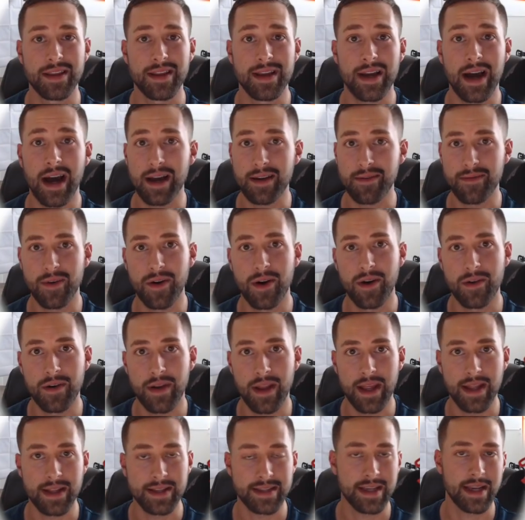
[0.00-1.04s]
the
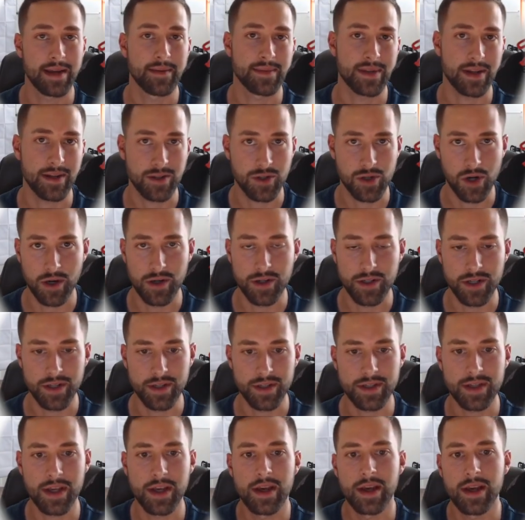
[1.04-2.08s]
iPhone and Samsung
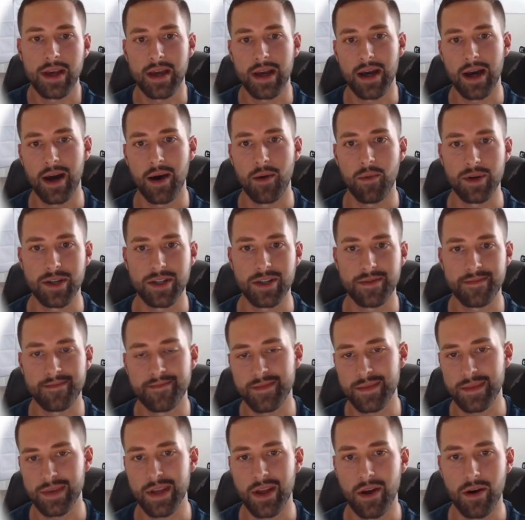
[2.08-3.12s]
chargers, which
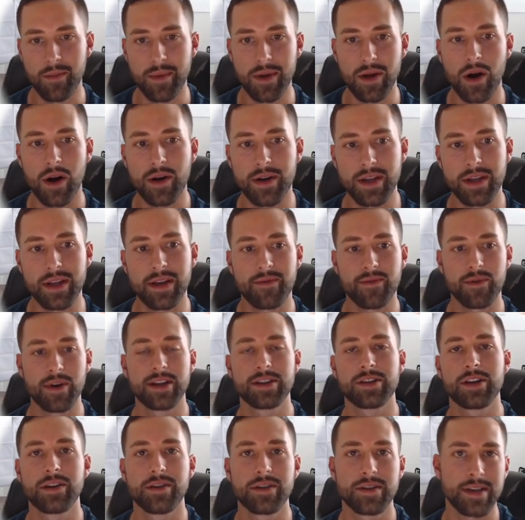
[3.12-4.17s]
it'd be hard to
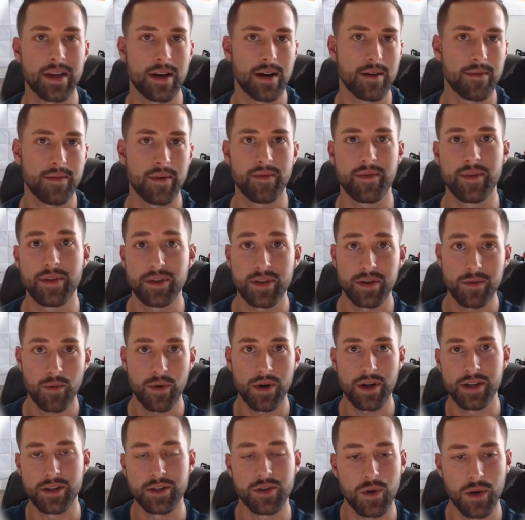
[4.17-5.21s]
differentiate yourself if you were
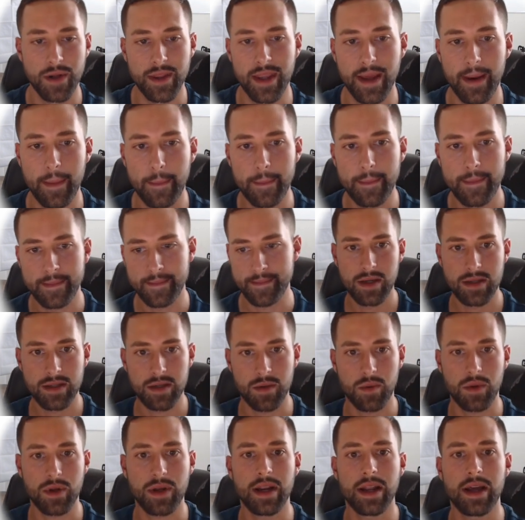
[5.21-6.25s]
to join them. So
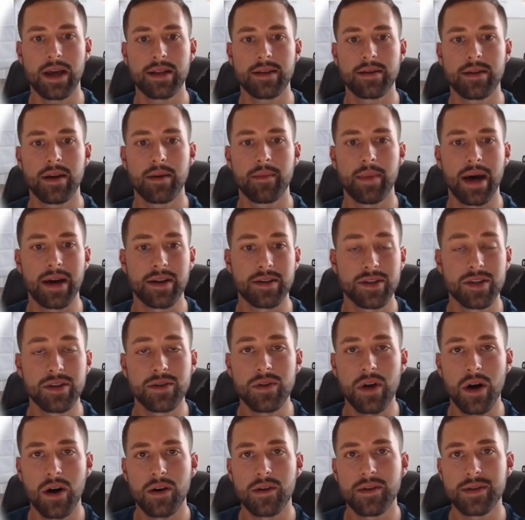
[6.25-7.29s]
we're looking at about
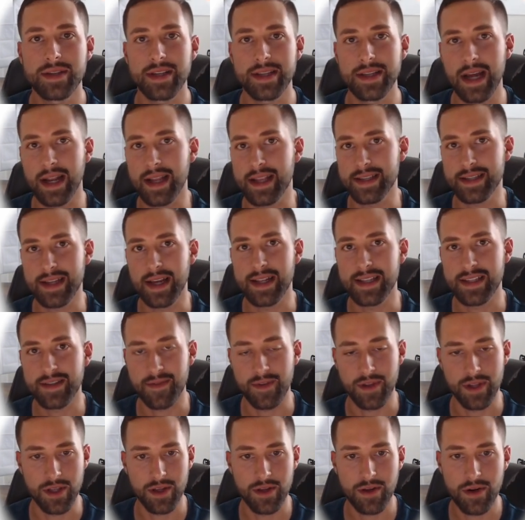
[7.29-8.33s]
$2.90
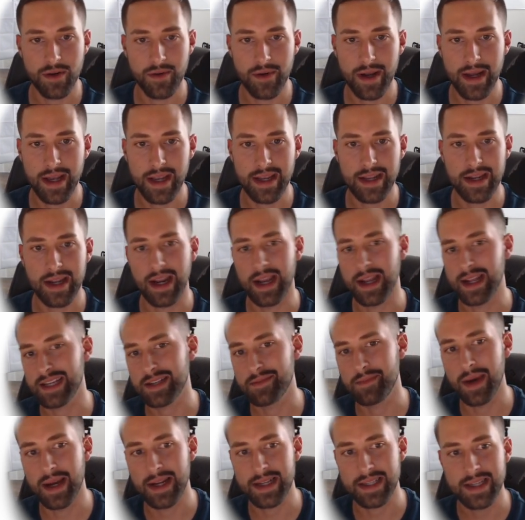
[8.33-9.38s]
for the unit rate, and I
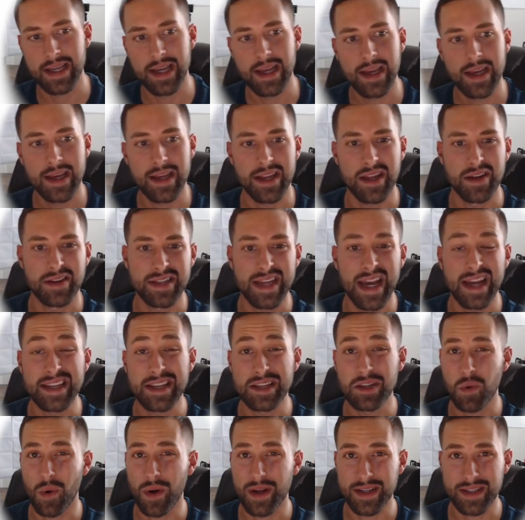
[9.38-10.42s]
expect 10 to
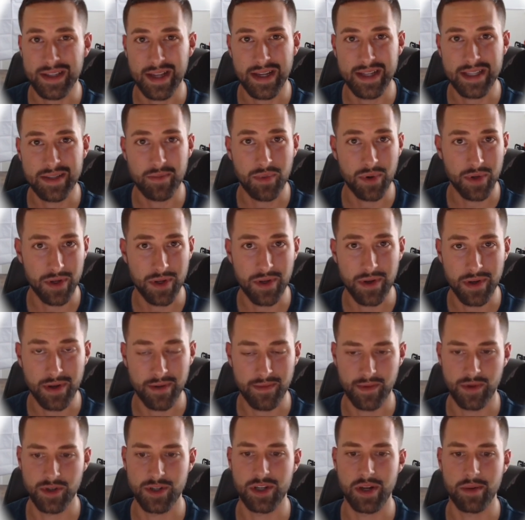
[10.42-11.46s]
20 cents per unit
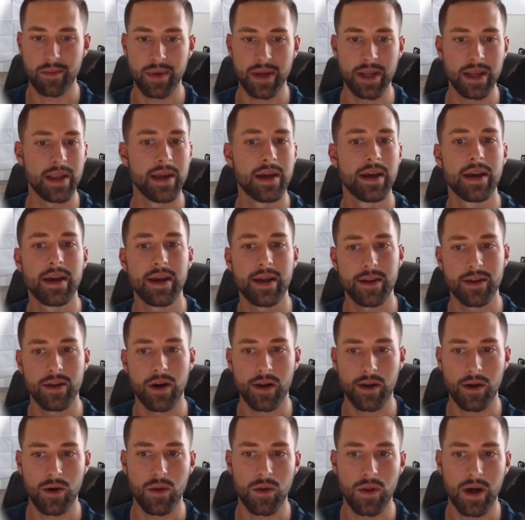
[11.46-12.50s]
for shipping.
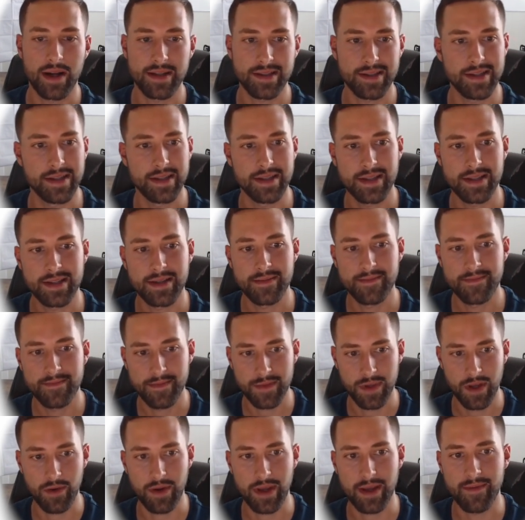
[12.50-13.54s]
Not a whole lot since
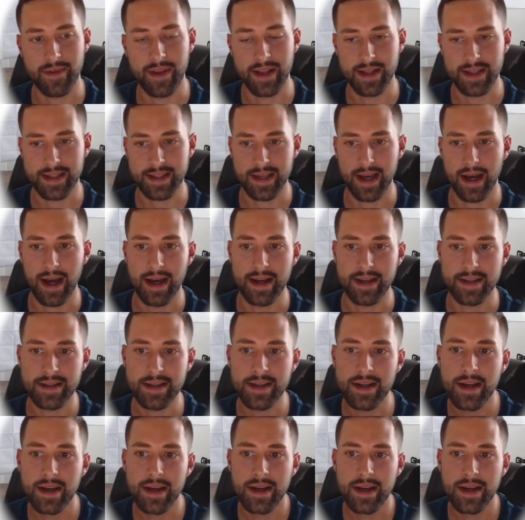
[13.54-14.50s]
given its size.